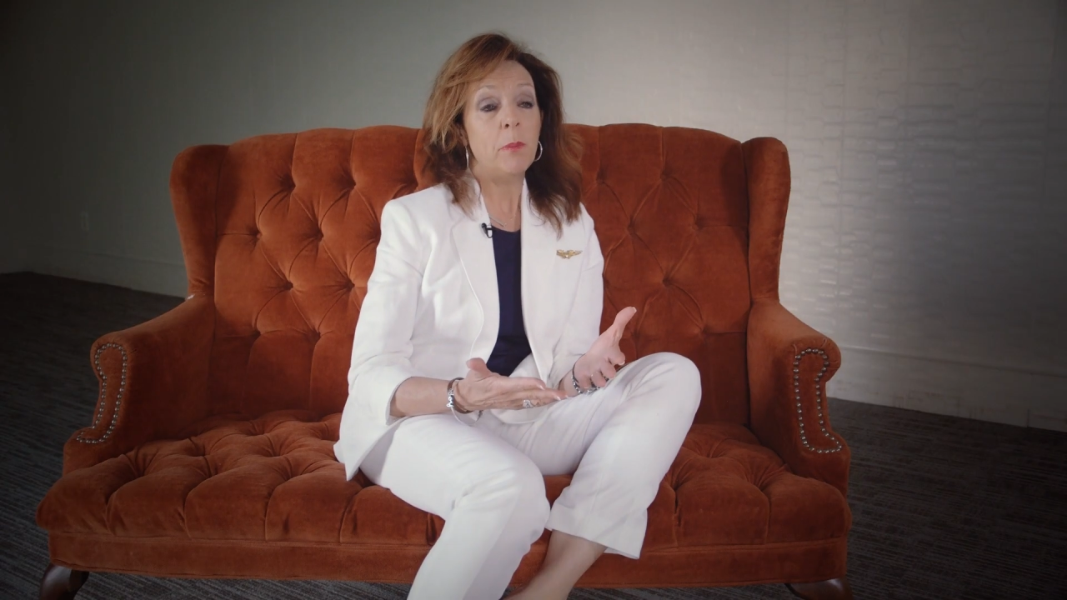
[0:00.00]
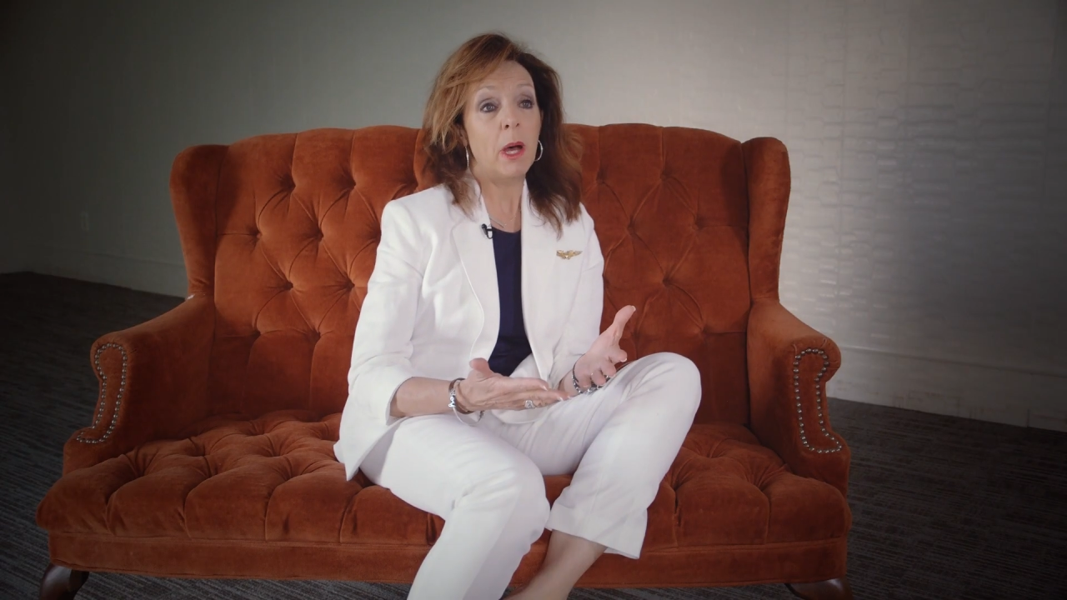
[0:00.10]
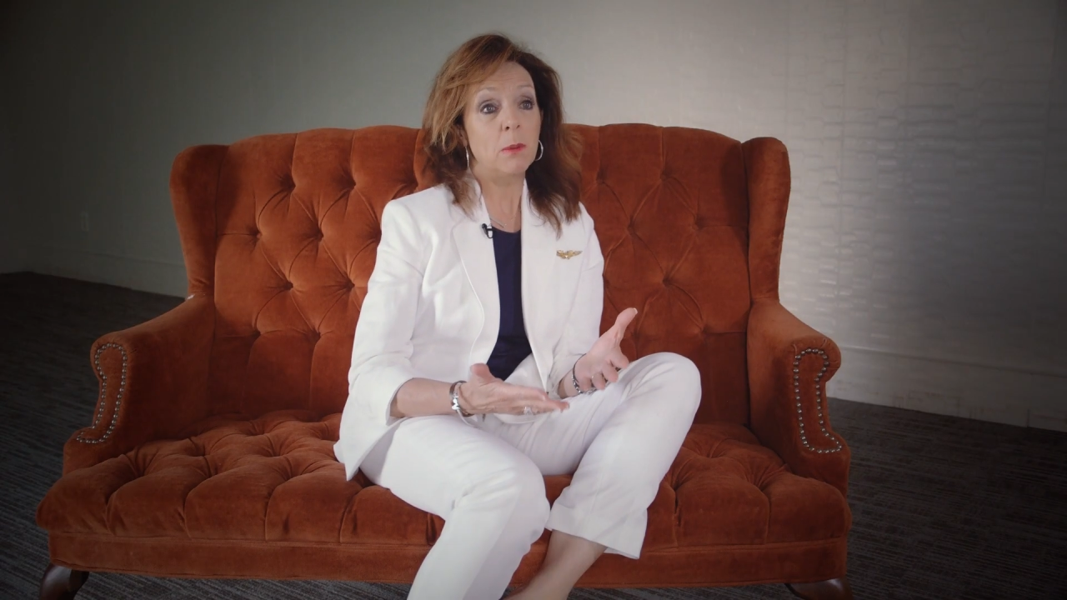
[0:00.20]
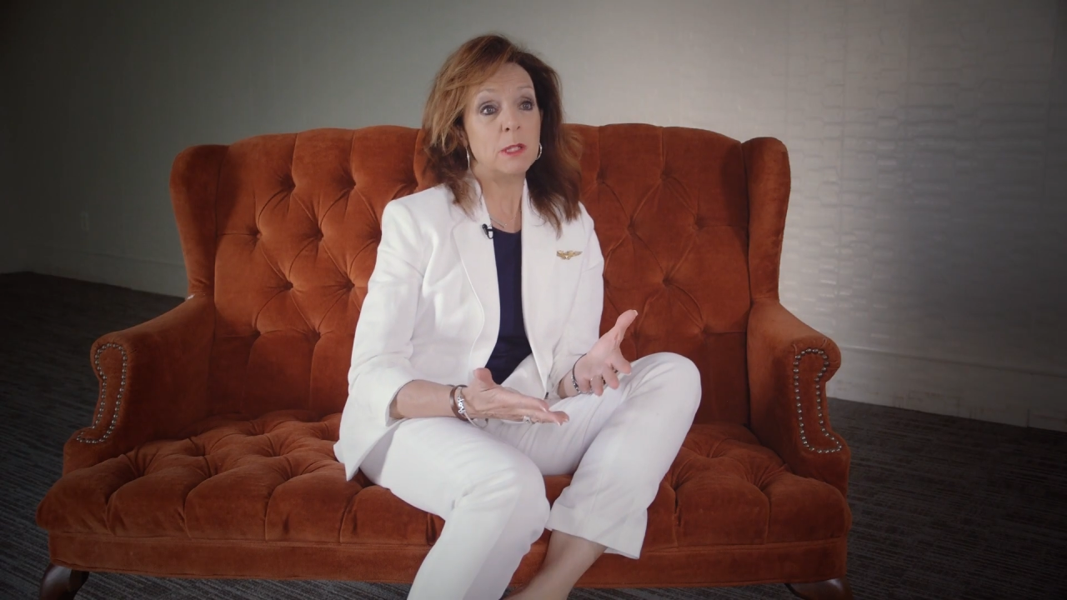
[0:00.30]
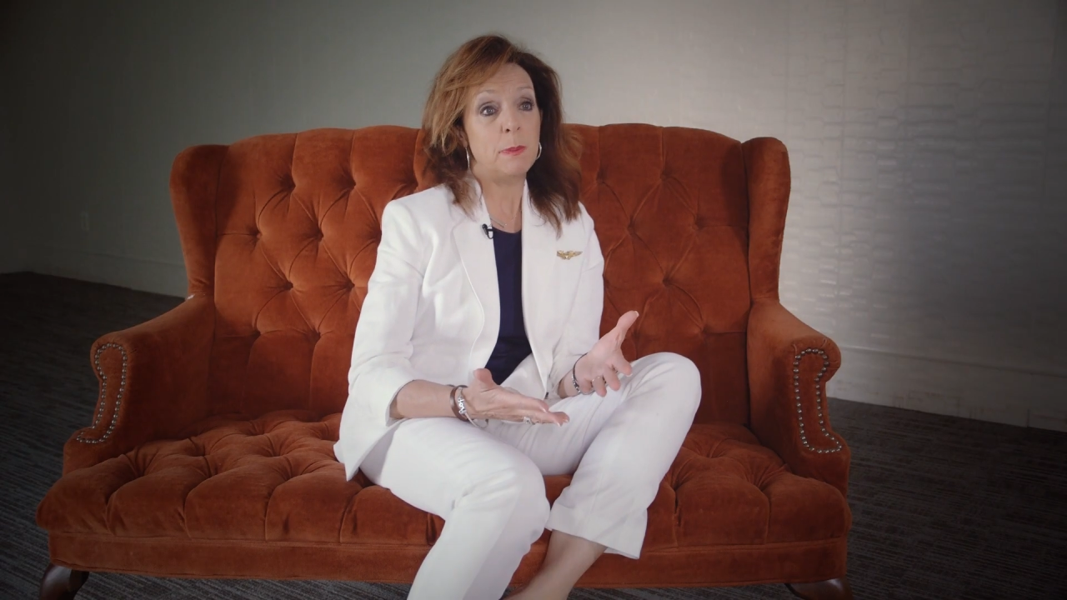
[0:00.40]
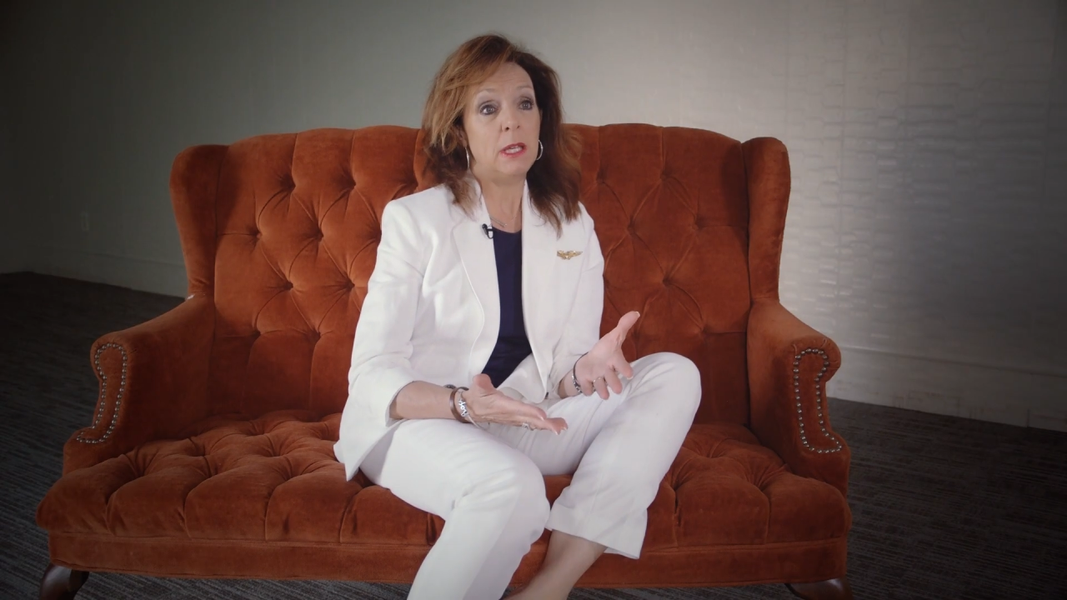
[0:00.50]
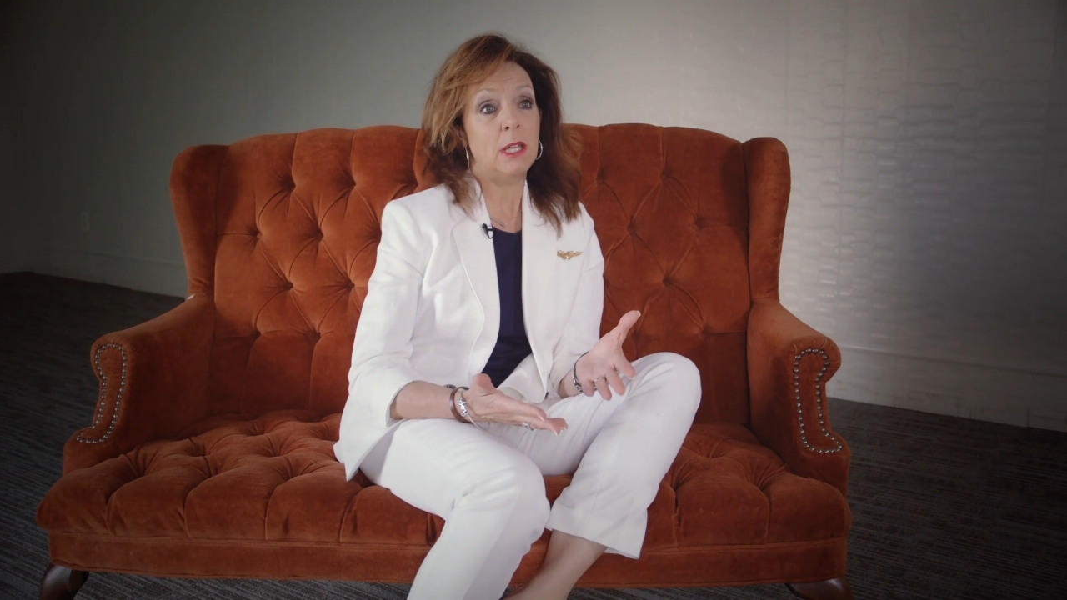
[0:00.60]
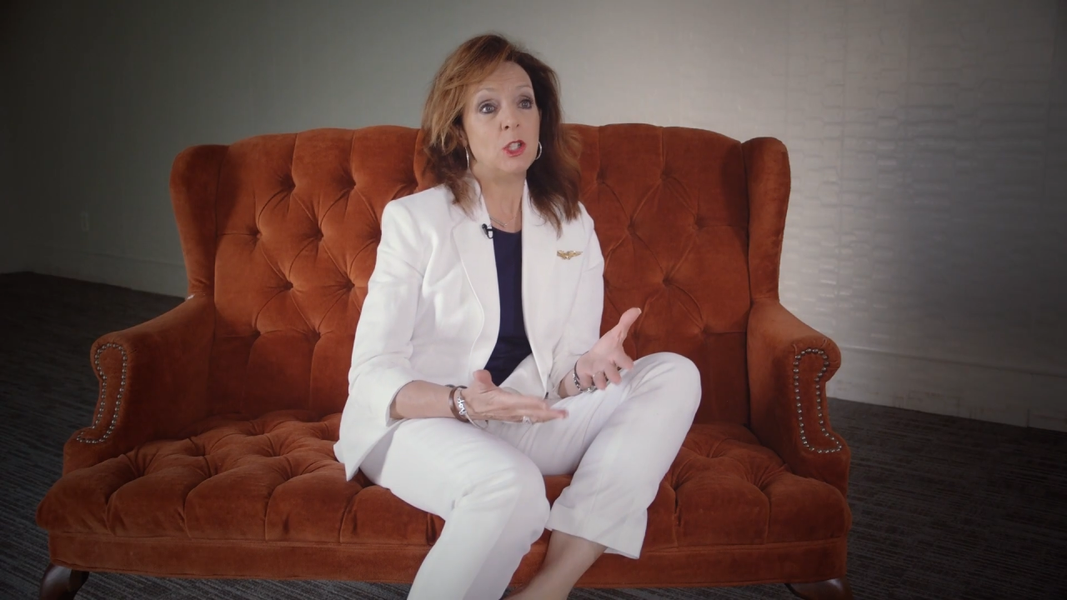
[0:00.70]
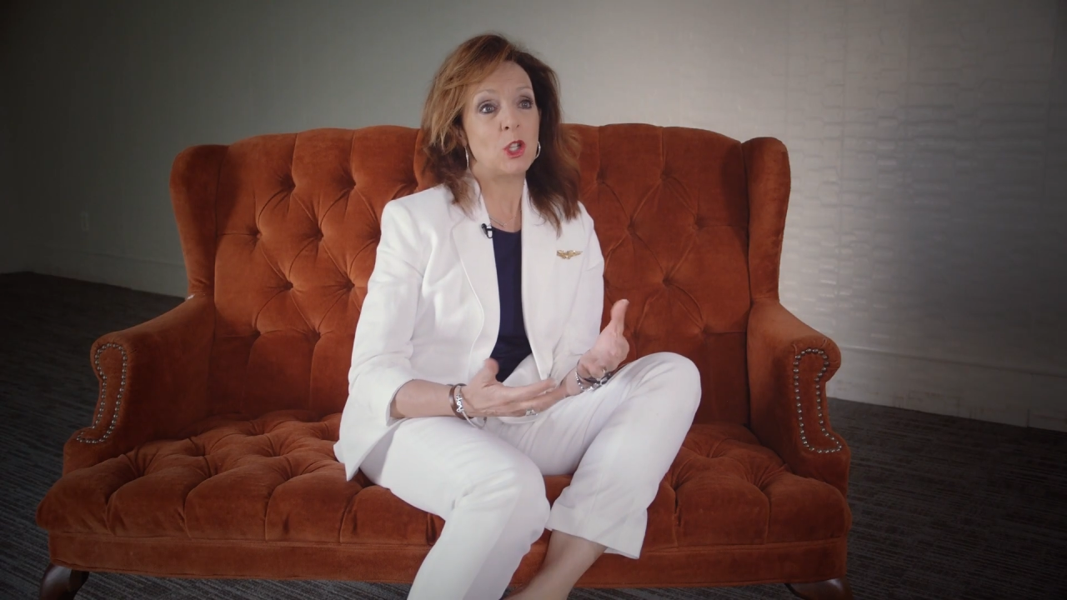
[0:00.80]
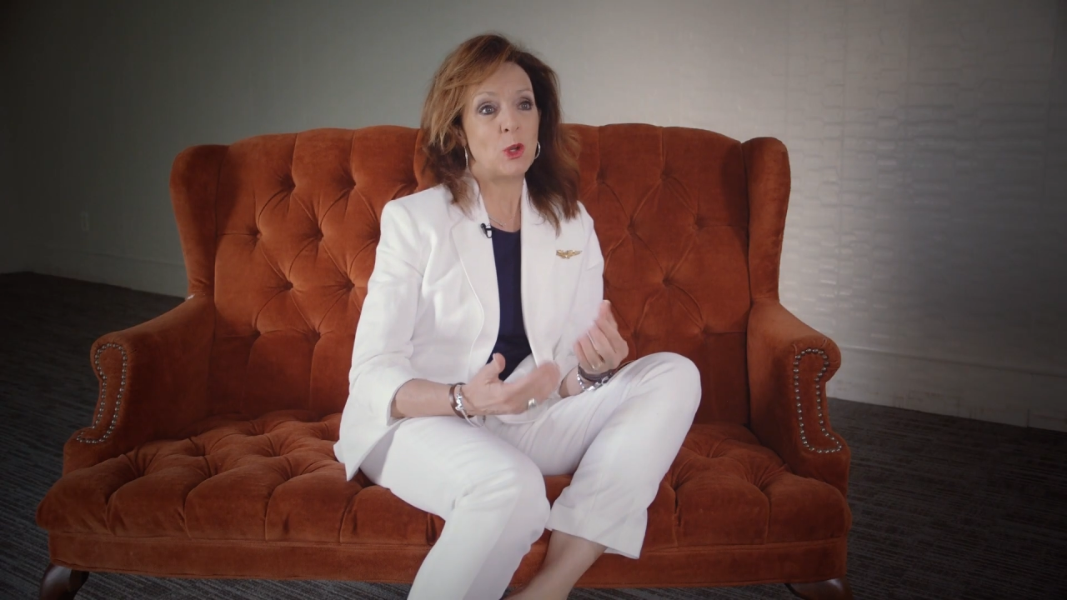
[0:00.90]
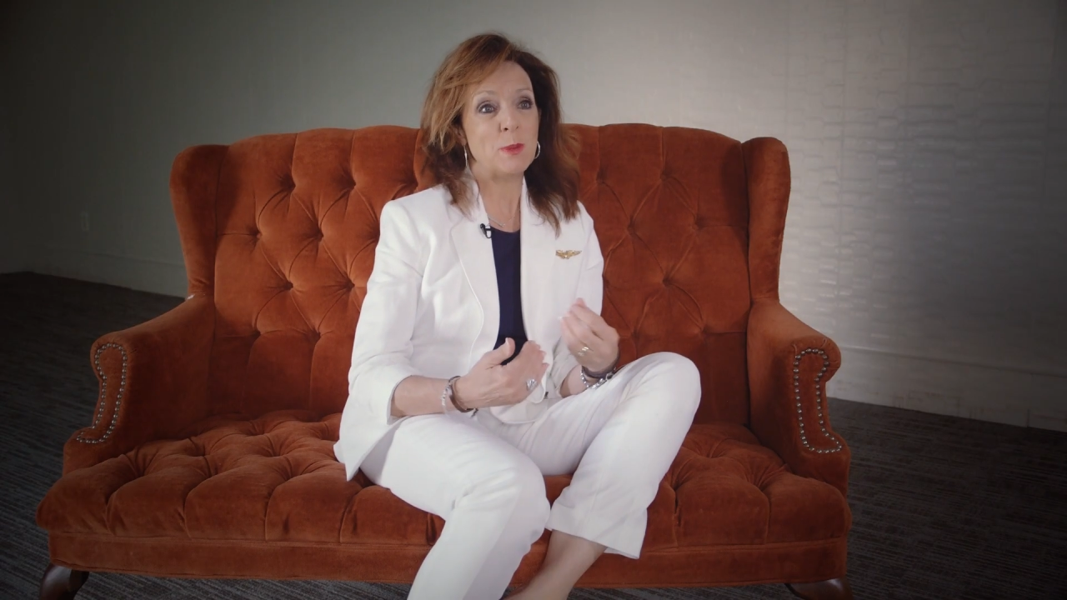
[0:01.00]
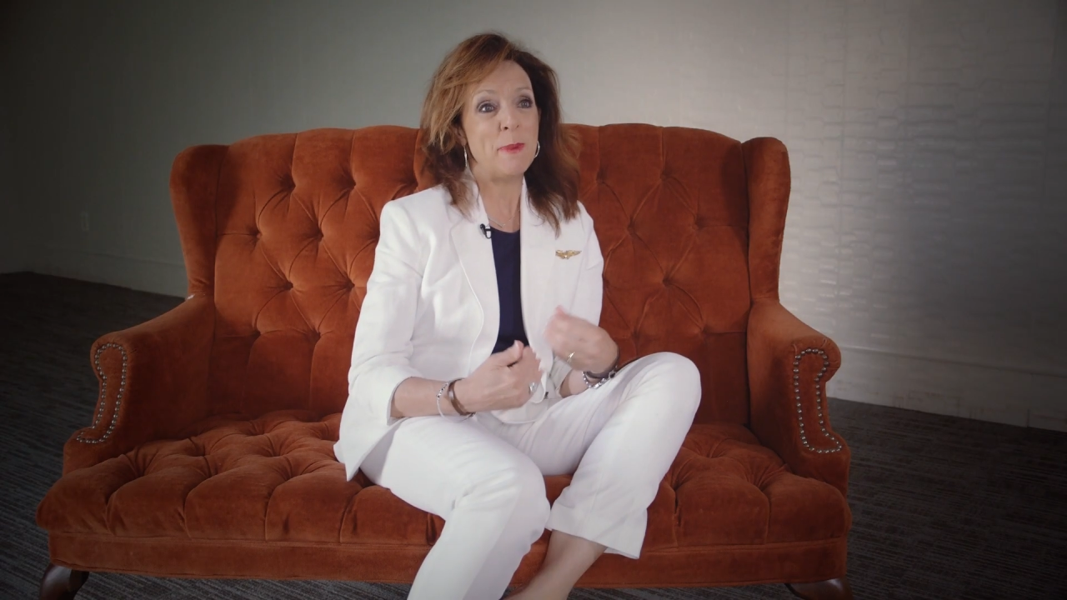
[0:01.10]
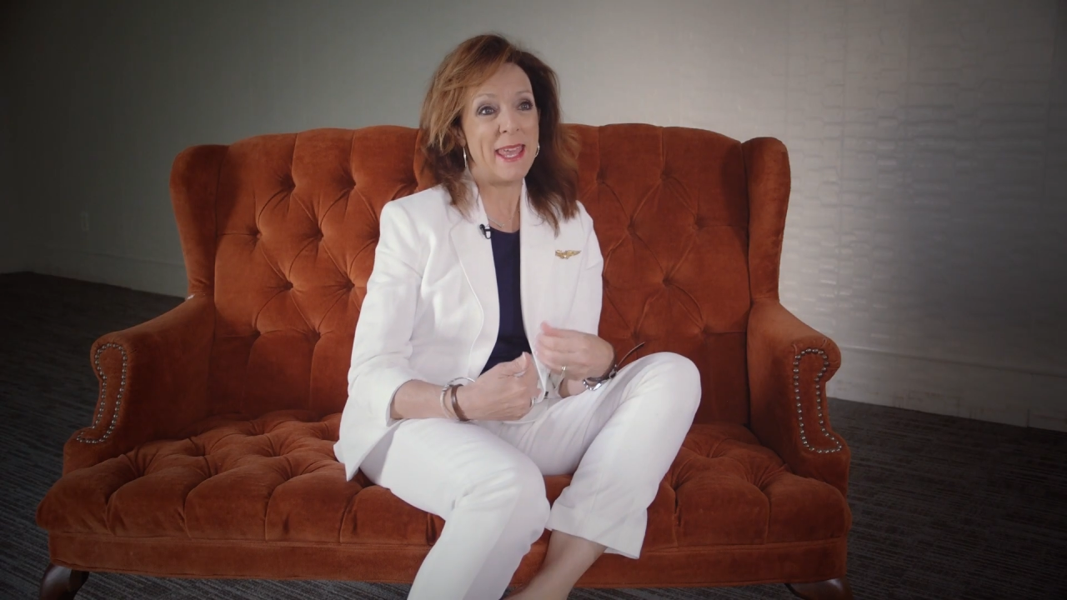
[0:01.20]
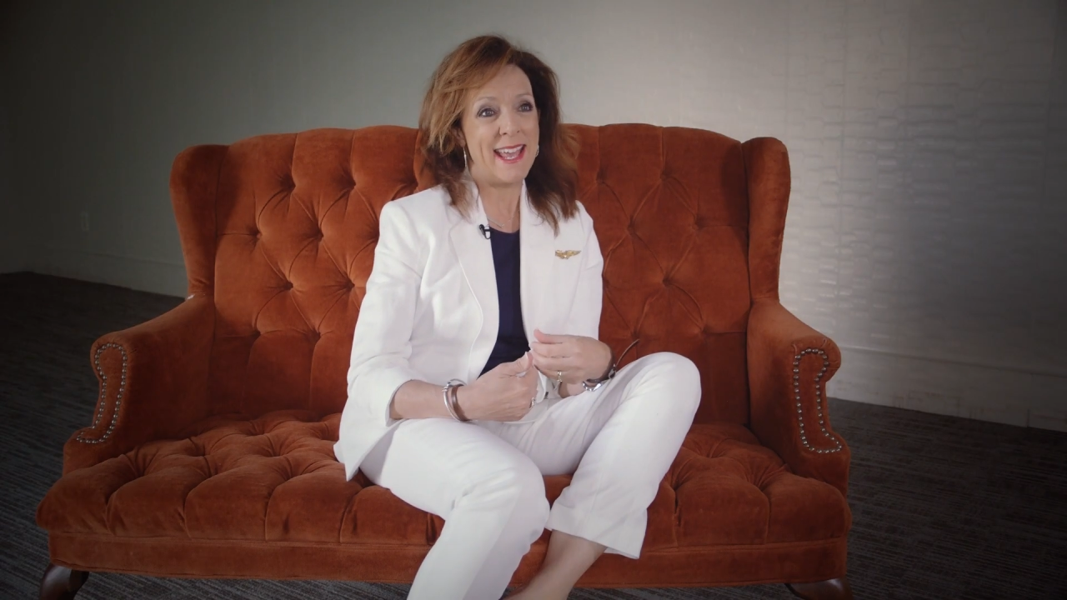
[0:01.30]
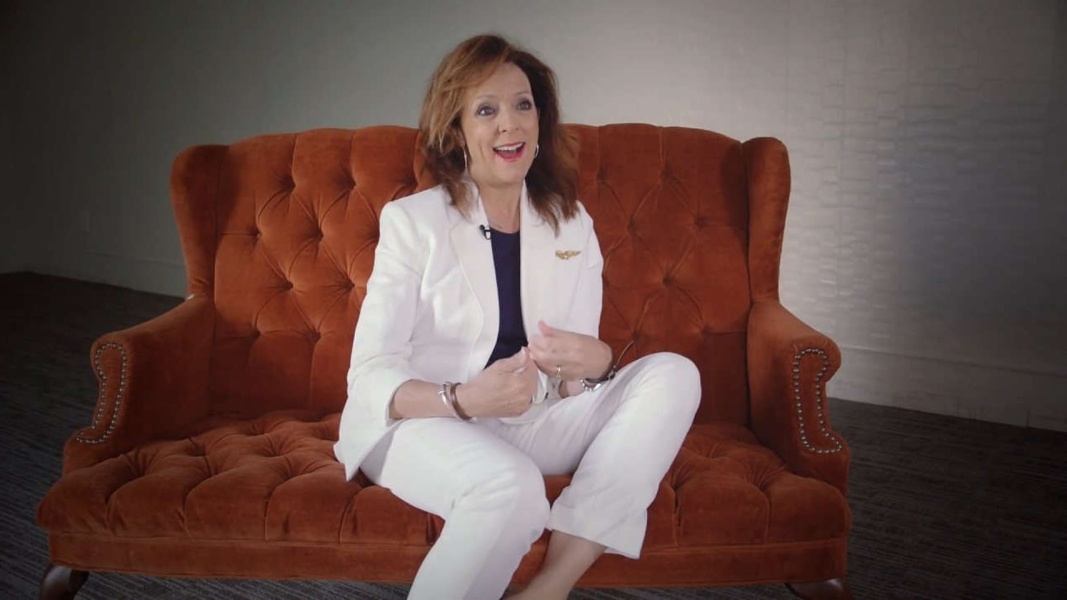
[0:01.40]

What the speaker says: public speaking chose me.